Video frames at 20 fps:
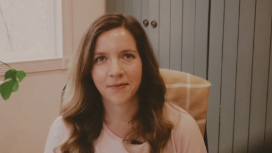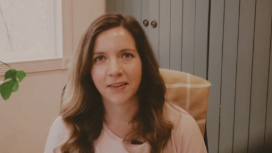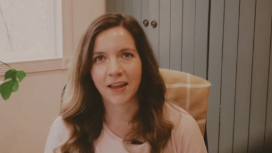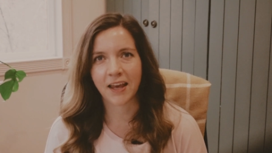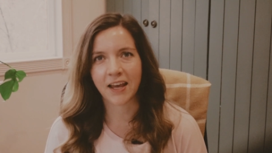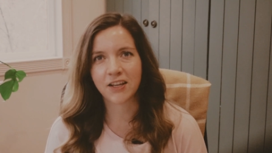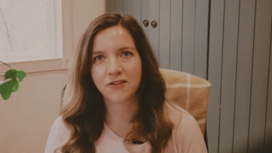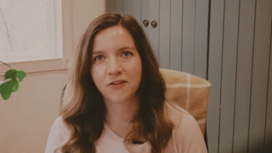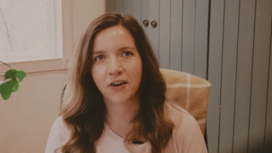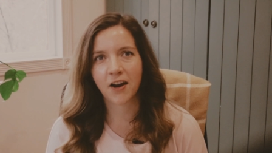
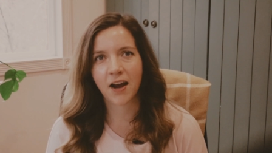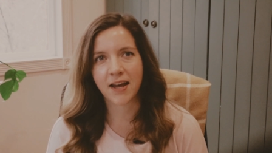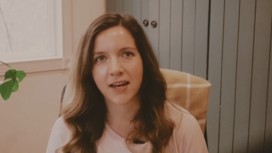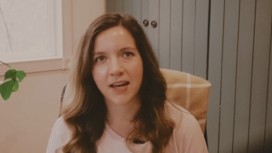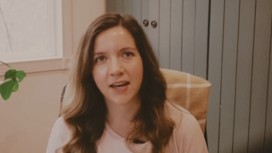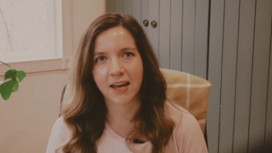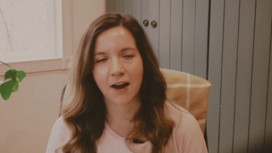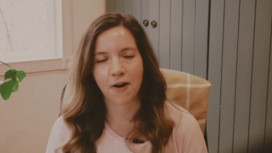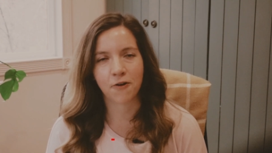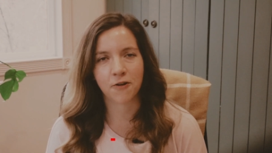Thanks for
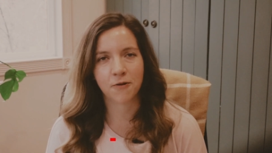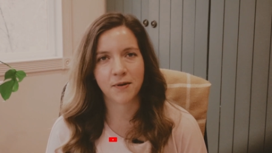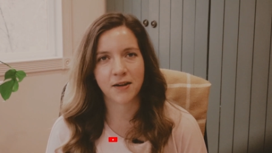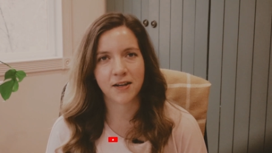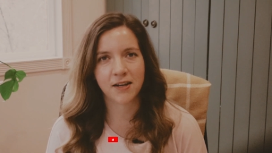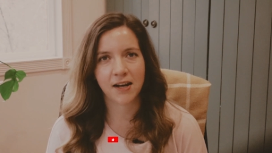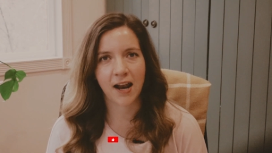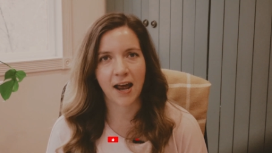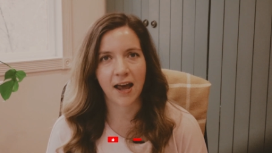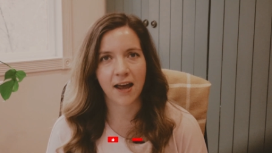hanging out with me
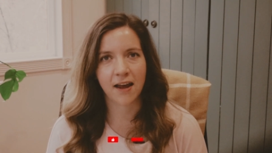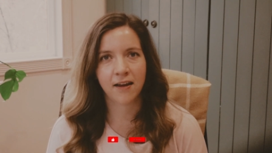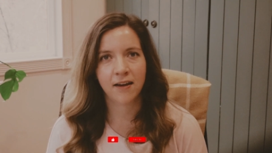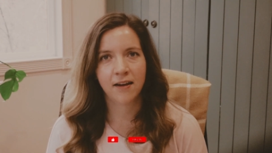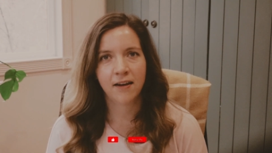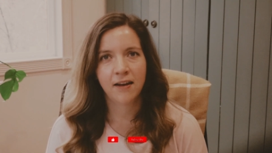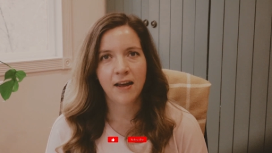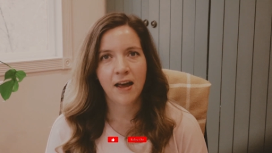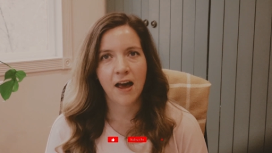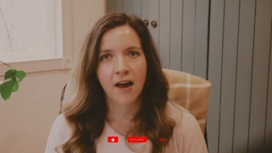today.
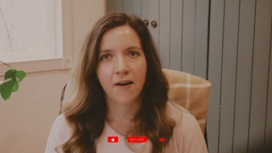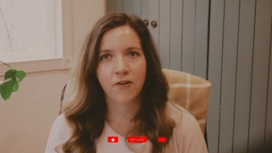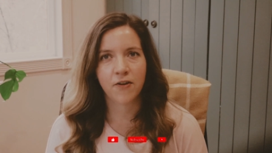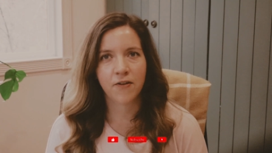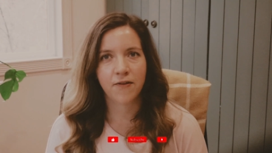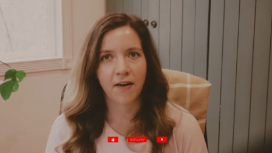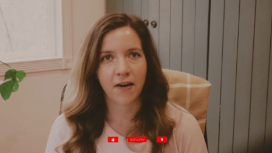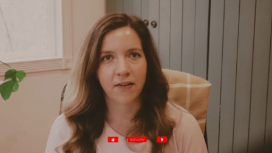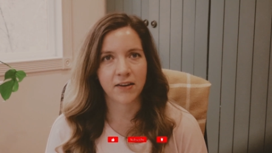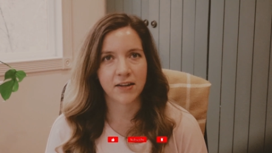If you
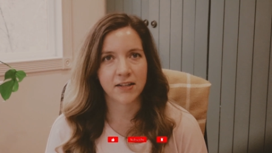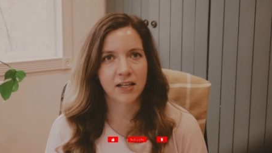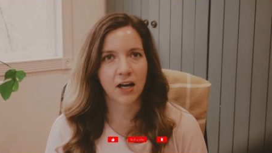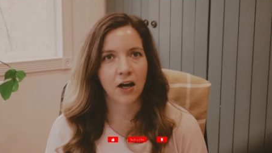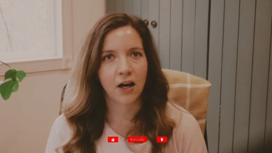found this